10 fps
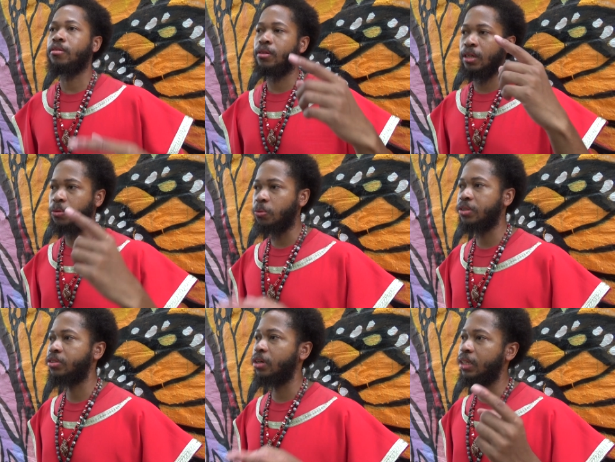And who
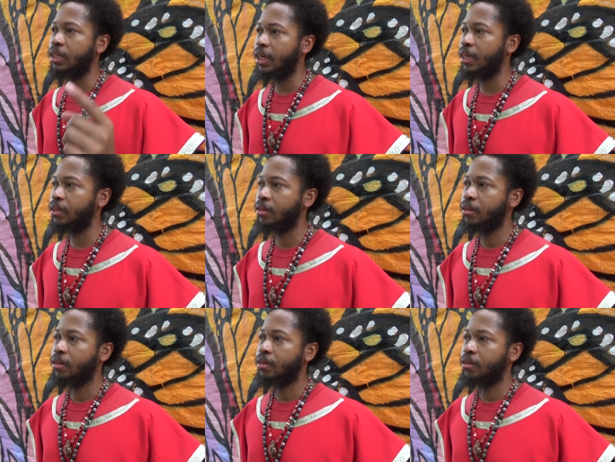is the elect
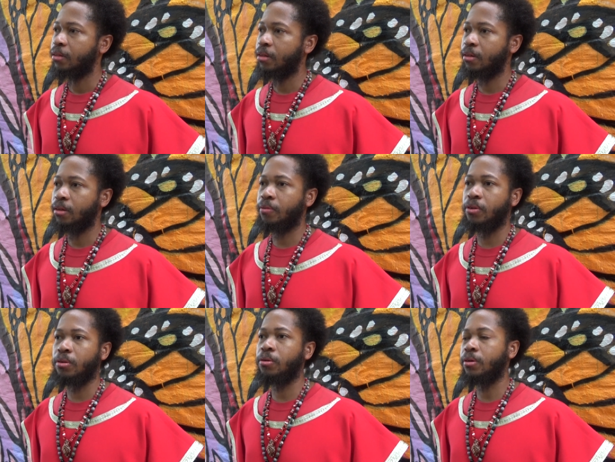of the
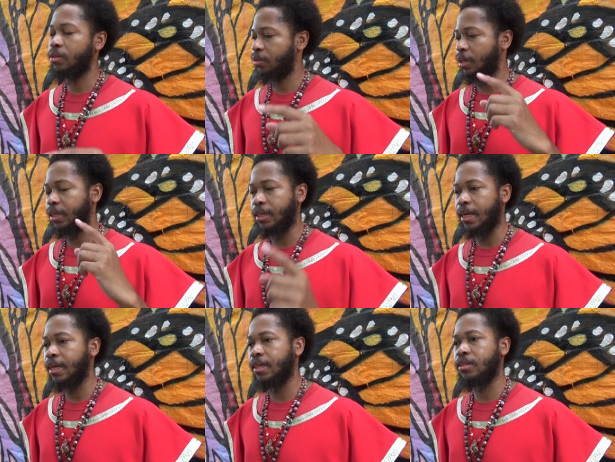Lord? The
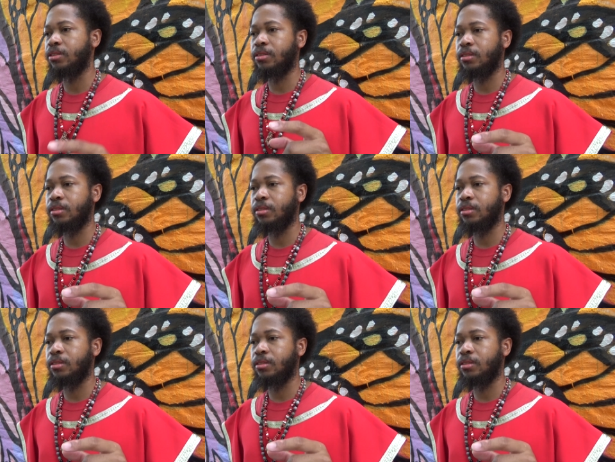elect is